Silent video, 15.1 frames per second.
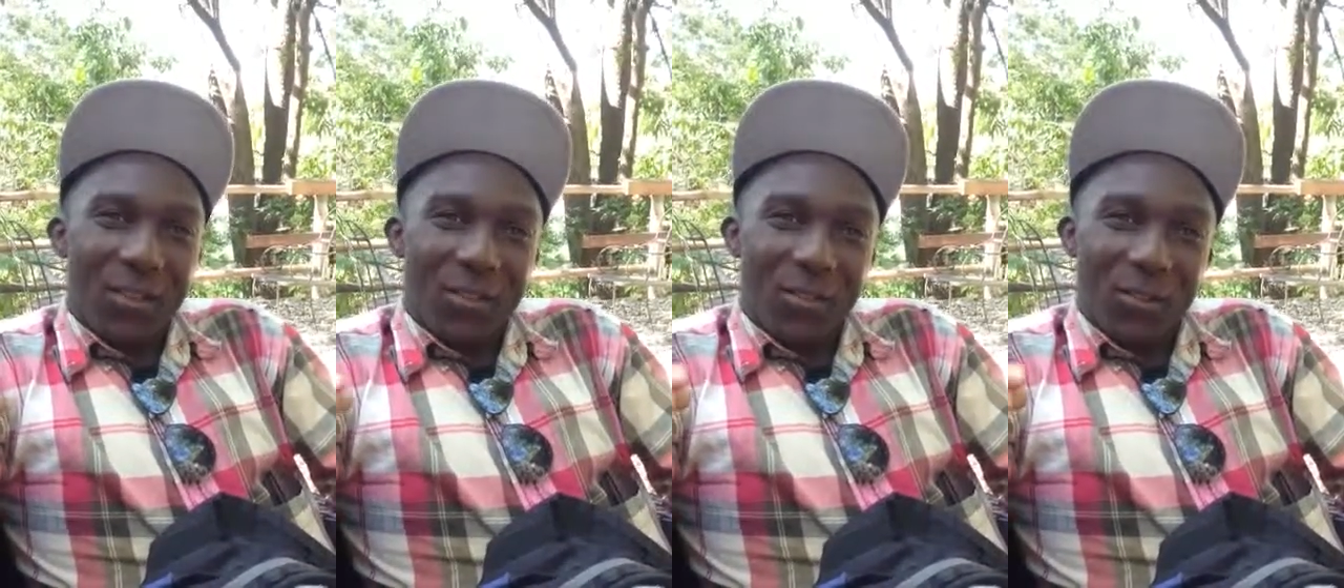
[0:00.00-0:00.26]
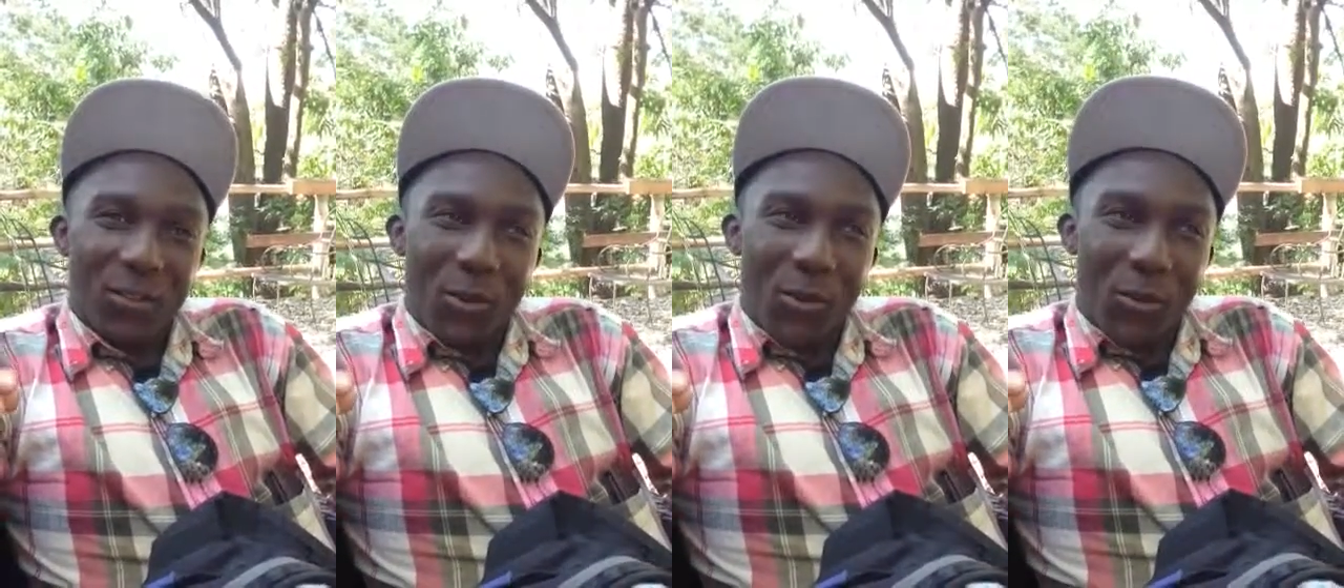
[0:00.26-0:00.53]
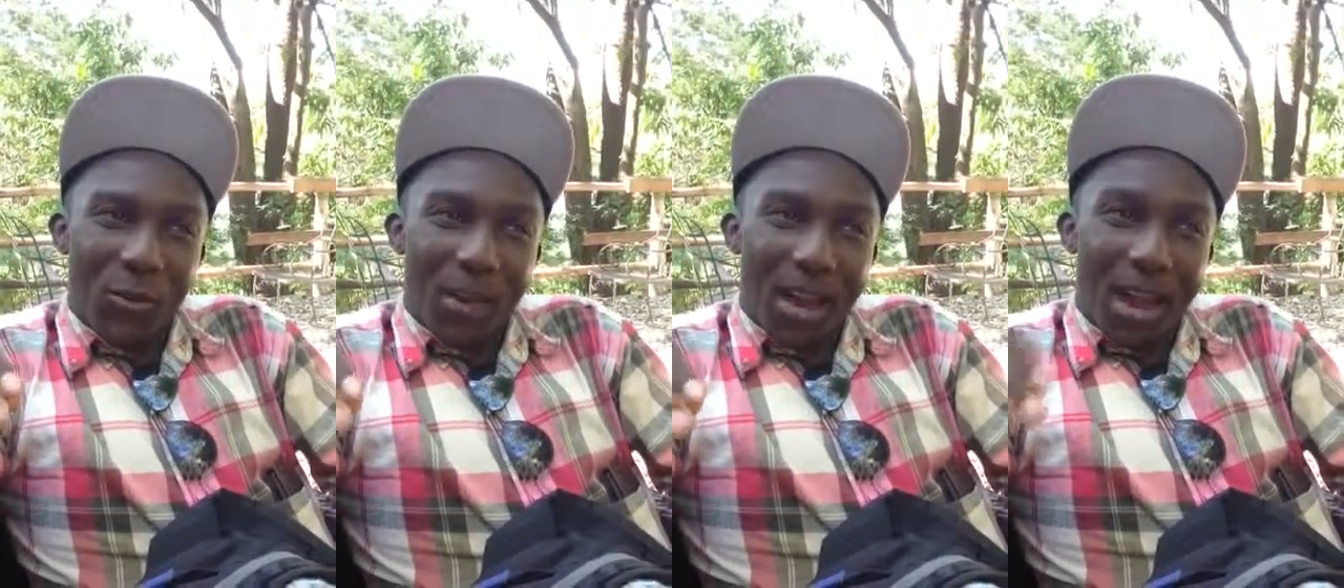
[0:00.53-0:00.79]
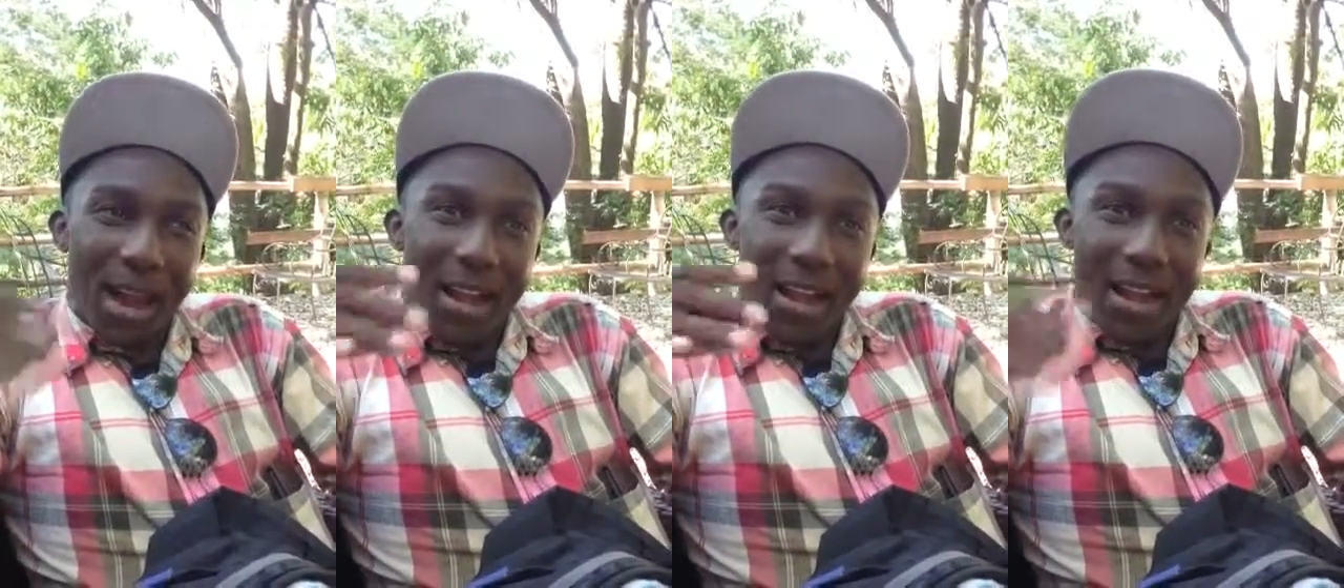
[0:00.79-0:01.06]
So
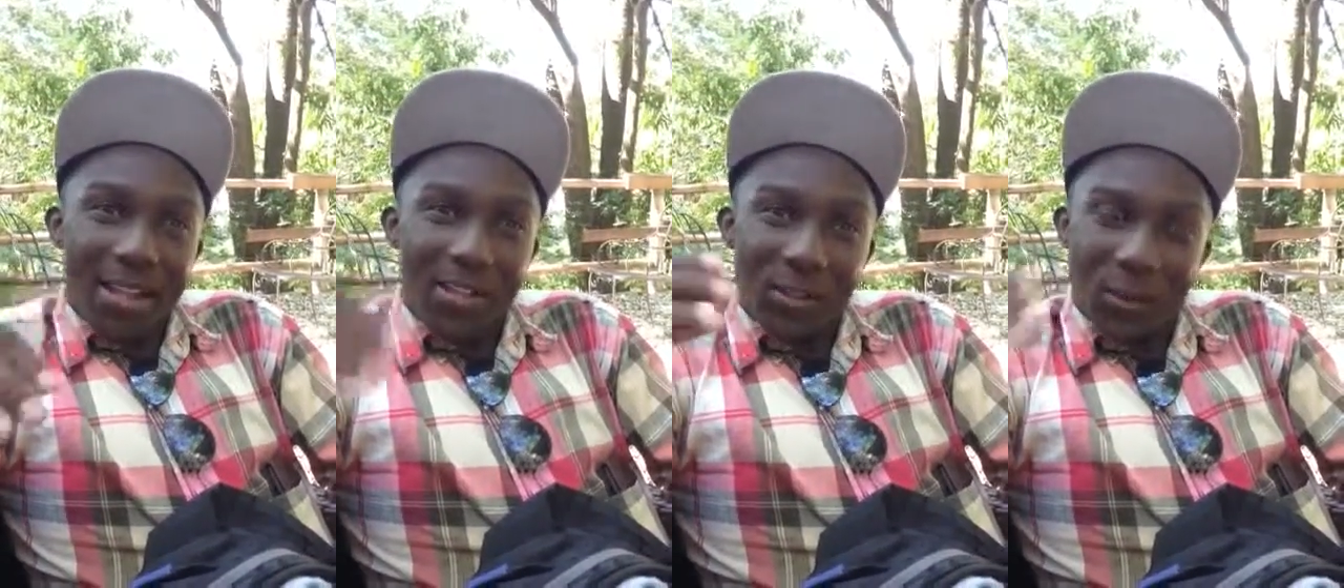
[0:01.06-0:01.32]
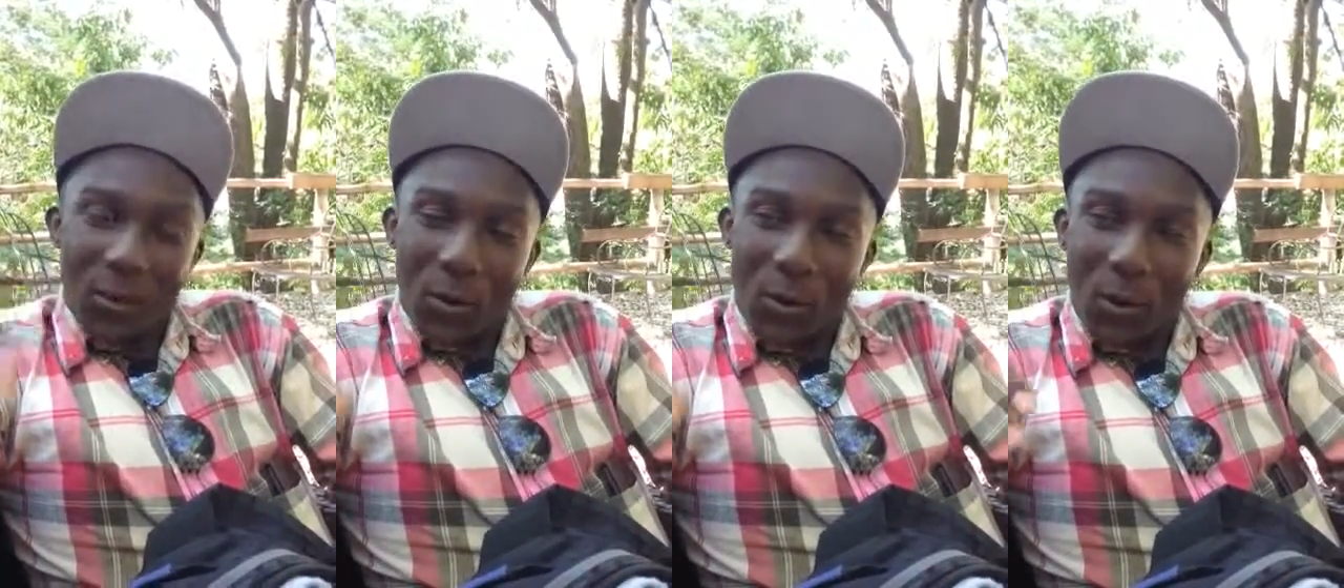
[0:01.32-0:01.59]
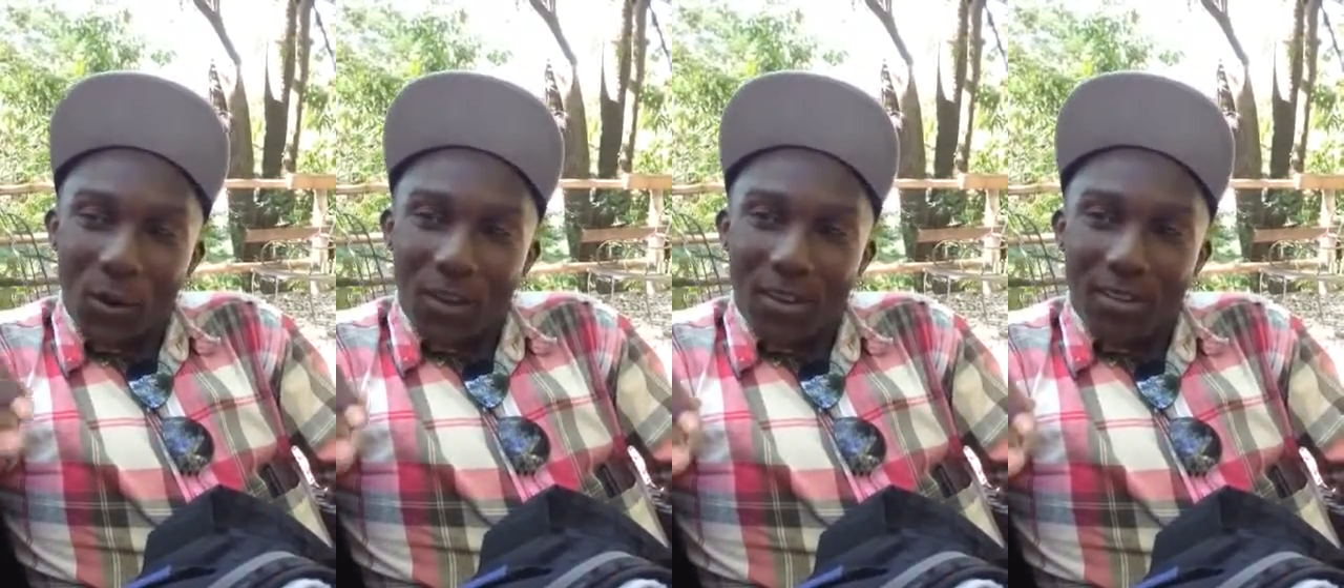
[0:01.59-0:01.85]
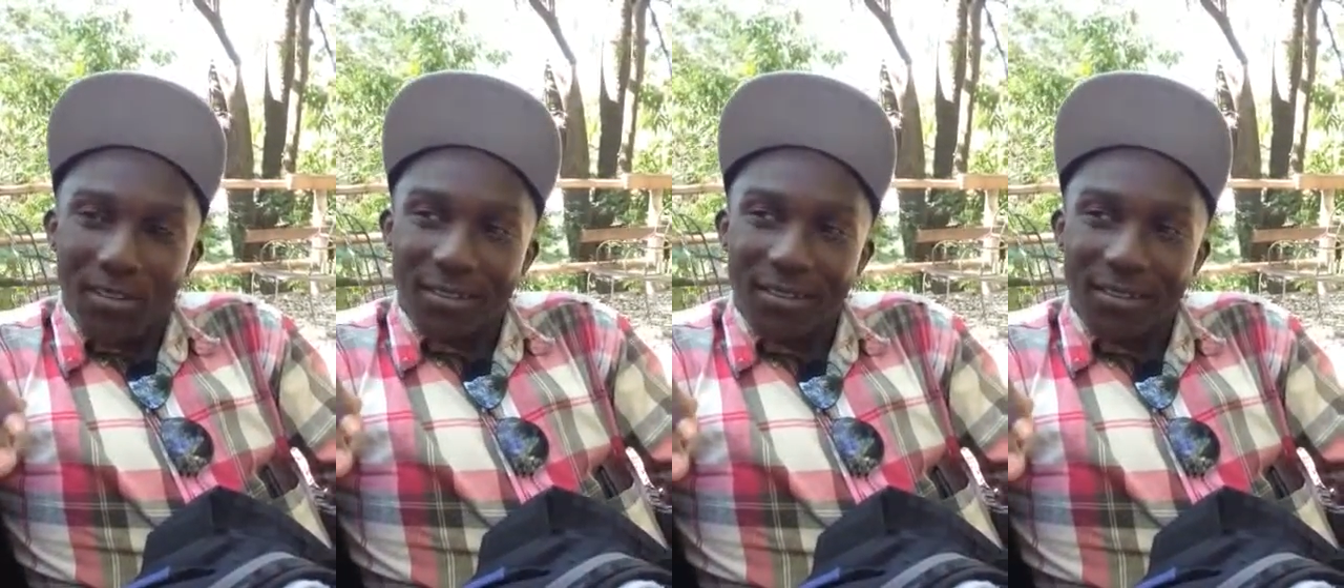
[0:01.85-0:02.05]
I like school,